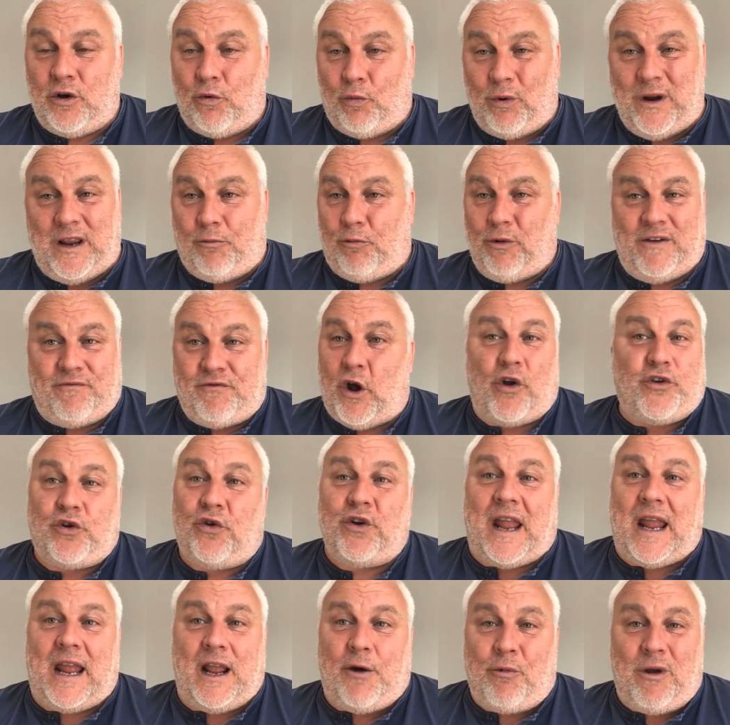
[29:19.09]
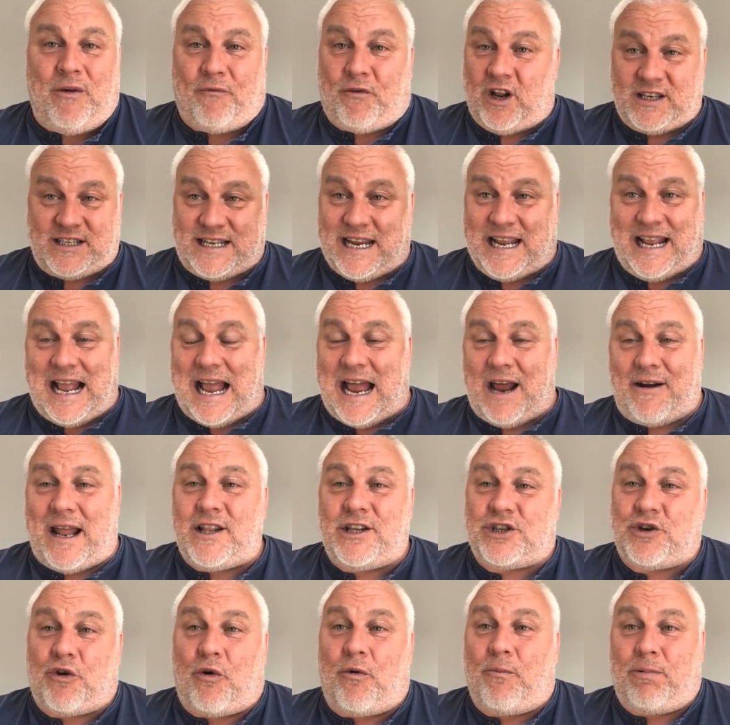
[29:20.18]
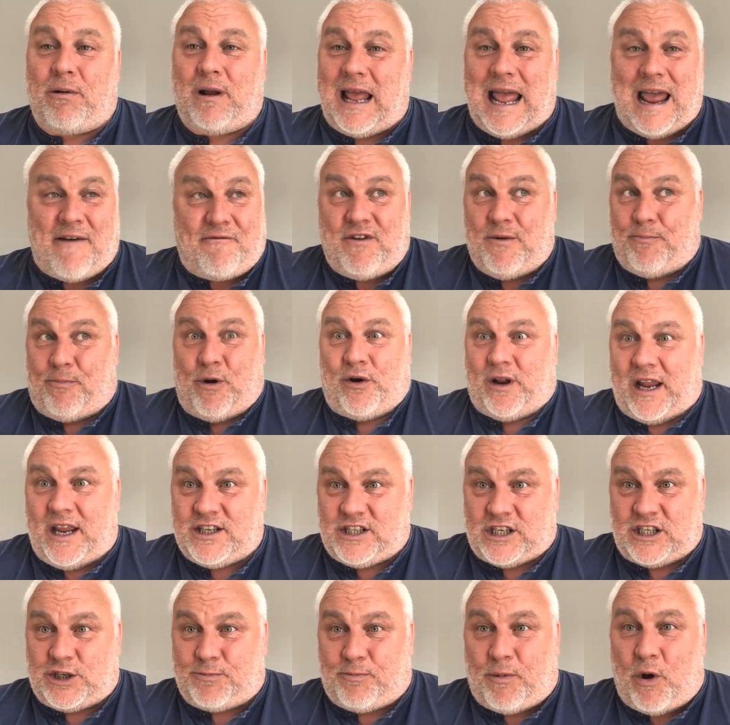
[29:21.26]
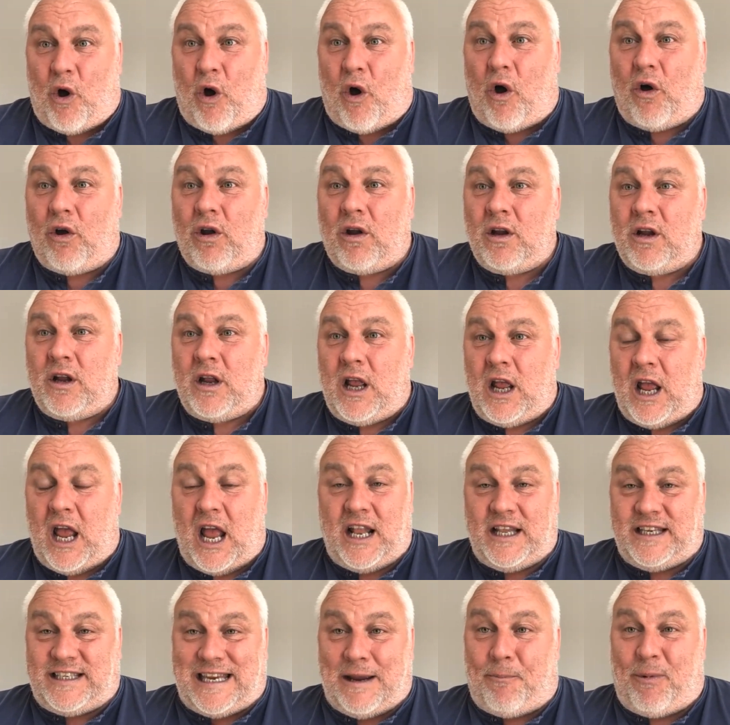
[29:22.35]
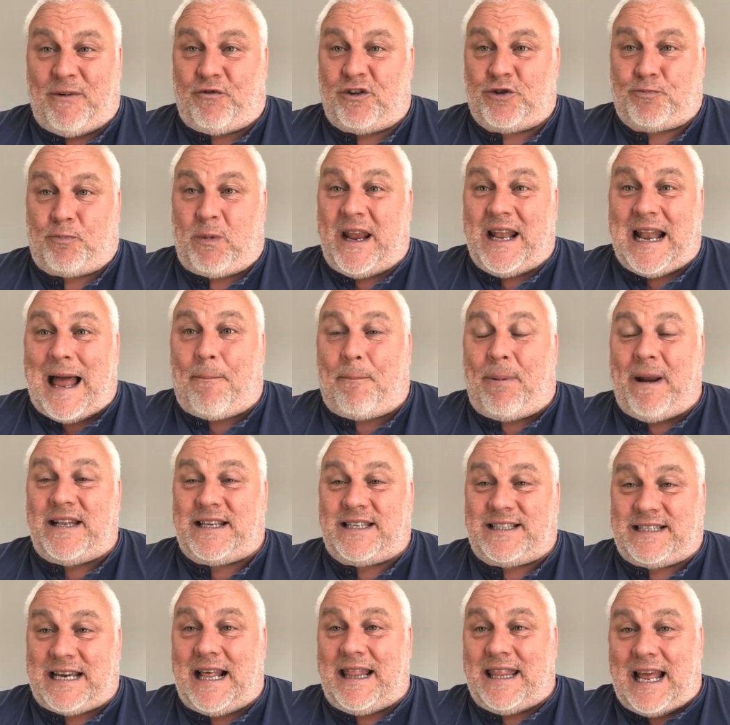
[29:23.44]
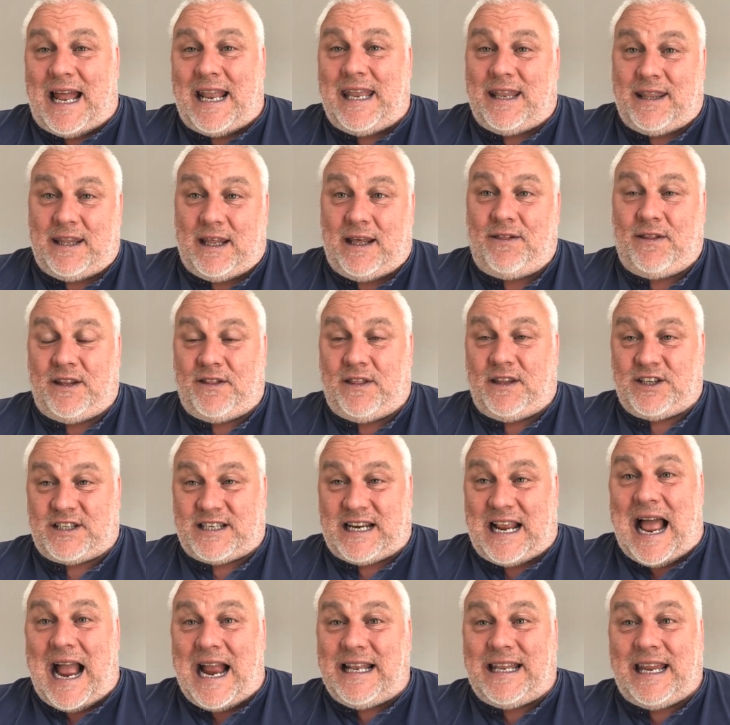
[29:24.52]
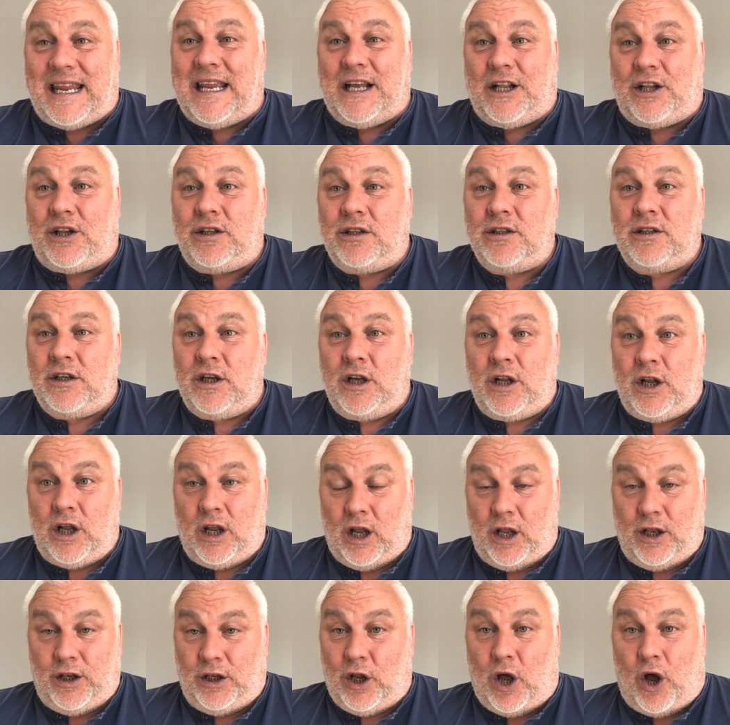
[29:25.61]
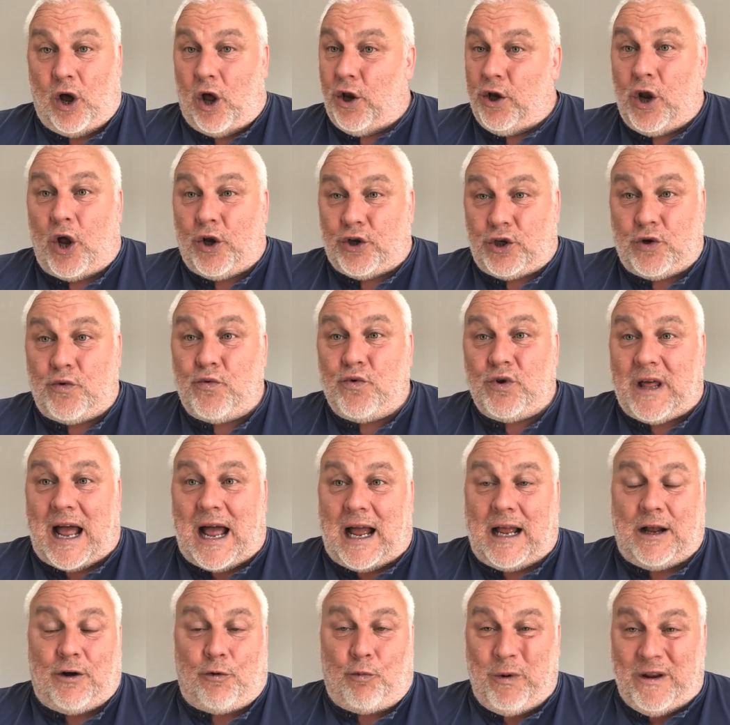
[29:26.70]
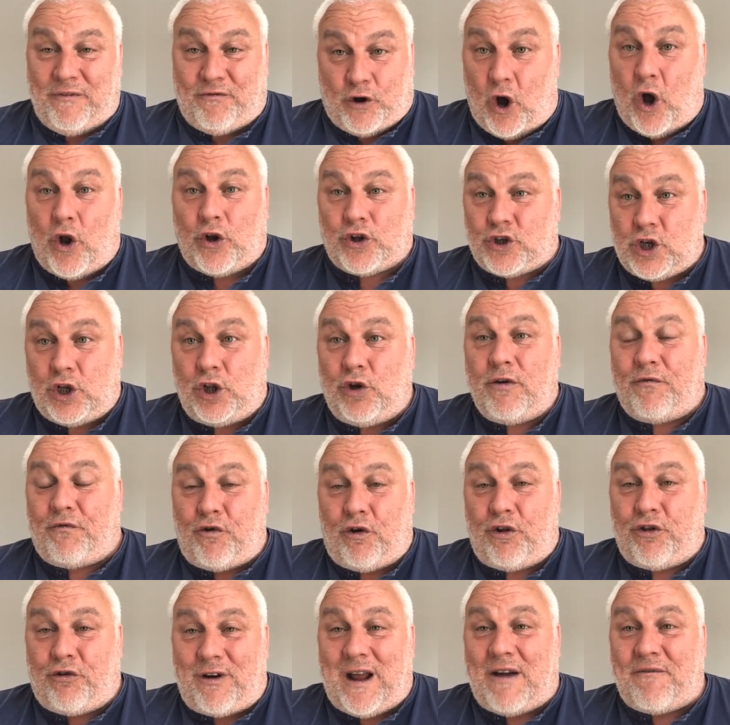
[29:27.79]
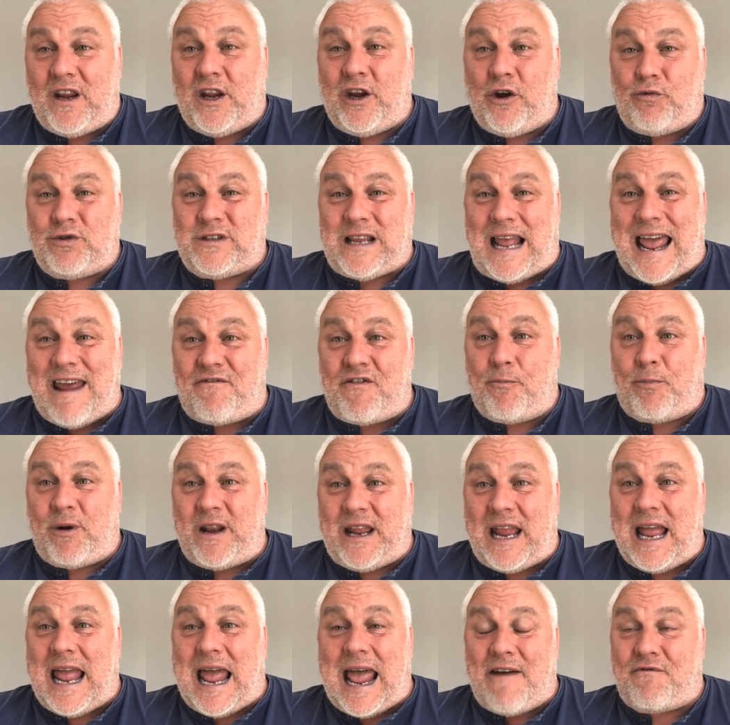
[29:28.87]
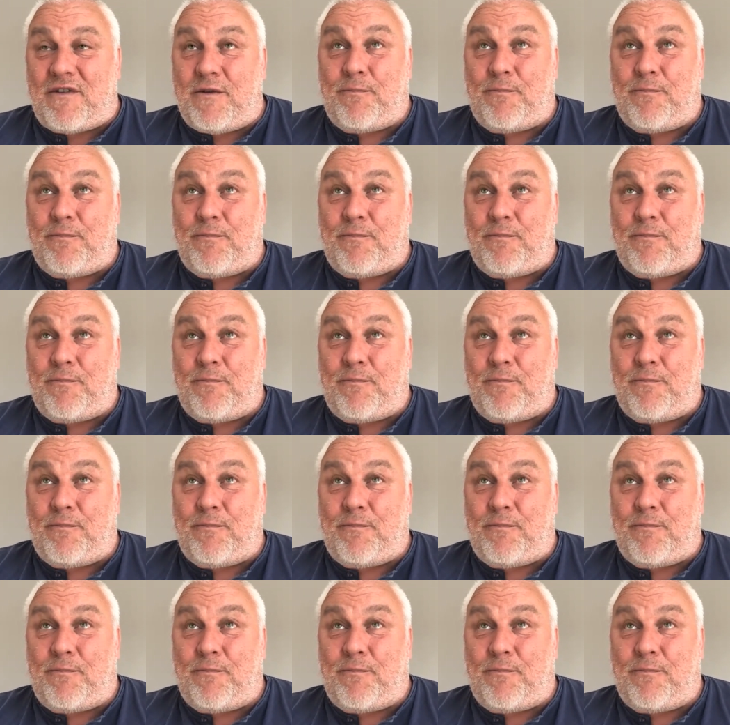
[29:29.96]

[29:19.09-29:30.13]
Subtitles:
We've not done it. We've got to stick our hands up, everybody as a sport, and said we've just been happy to take the Sky deal and not do that. We've got to look for other avenues. Everybody